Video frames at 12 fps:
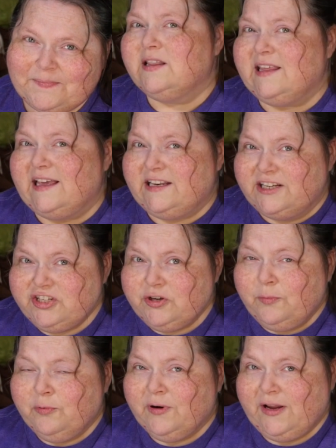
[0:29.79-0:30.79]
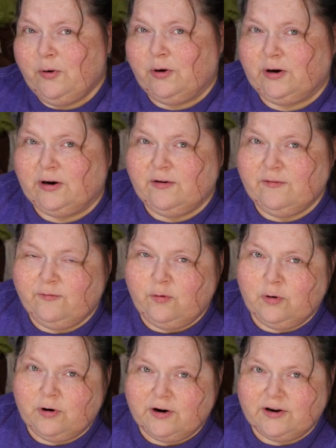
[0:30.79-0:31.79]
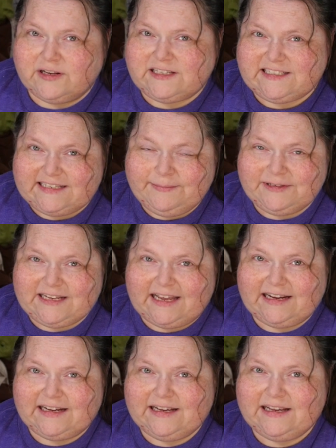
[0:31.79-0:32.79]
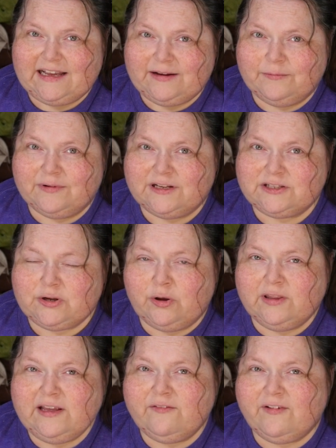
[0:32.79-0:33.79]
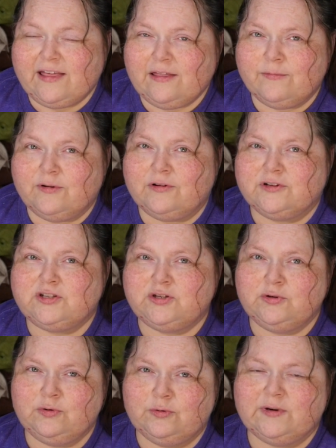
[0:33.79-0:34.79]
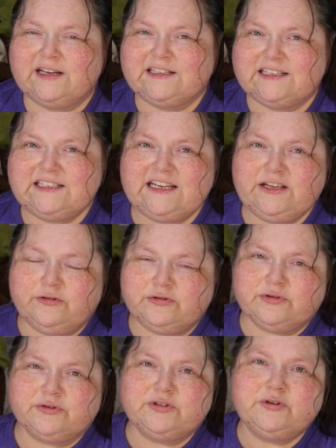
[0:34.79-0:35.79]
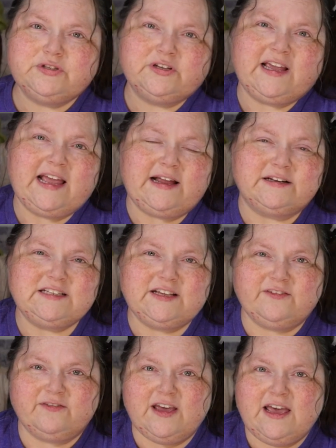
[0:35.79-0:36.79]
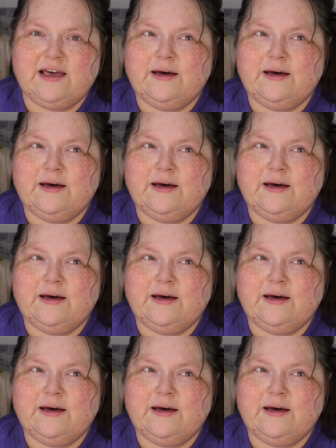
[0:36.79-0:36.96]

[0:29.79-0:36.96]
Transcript: The initial pre order for Steam Deck was only available to existing users whose accounts have